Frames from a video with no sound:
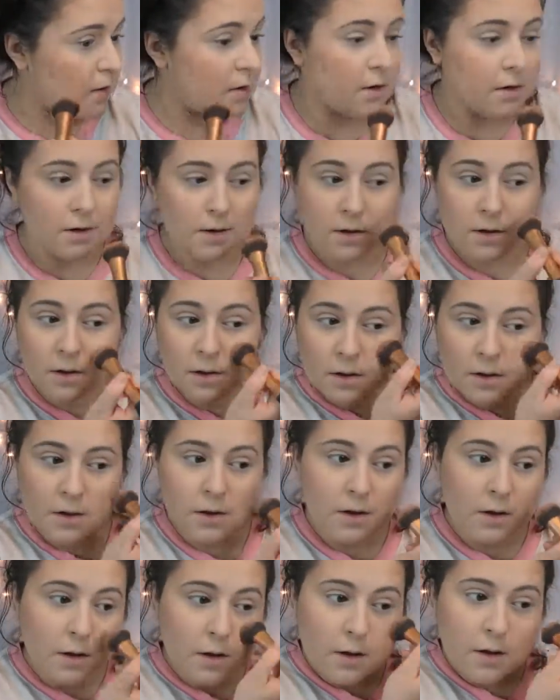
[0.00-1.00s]

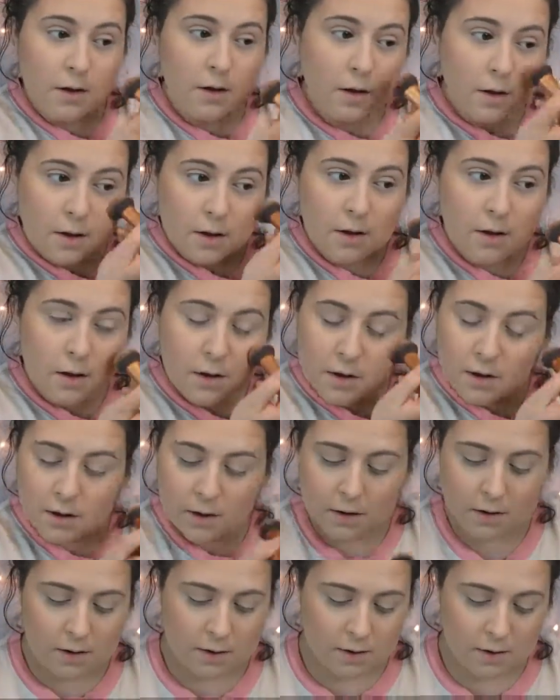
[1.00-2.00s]

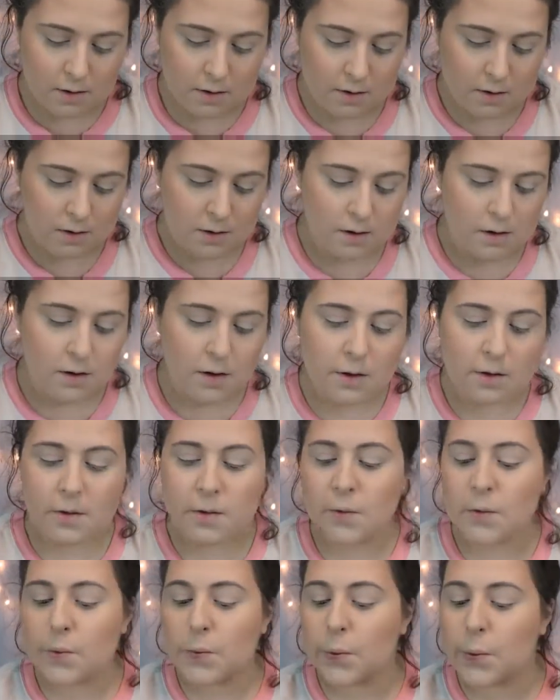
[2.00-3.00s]

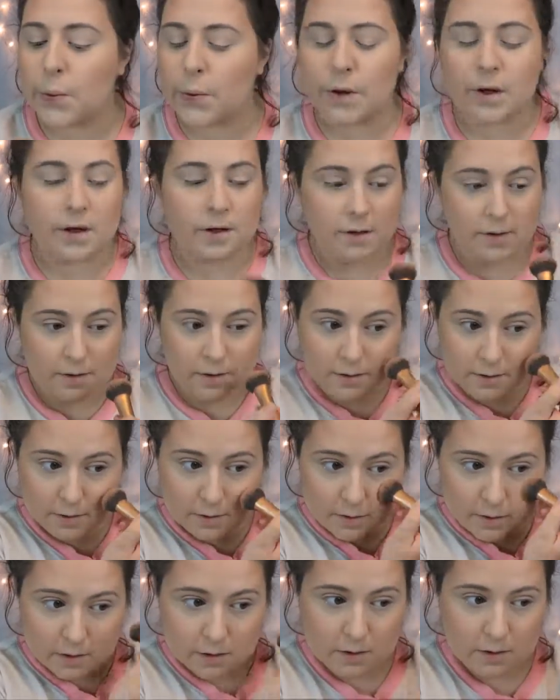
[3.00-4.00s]
No one is speaking in this clip.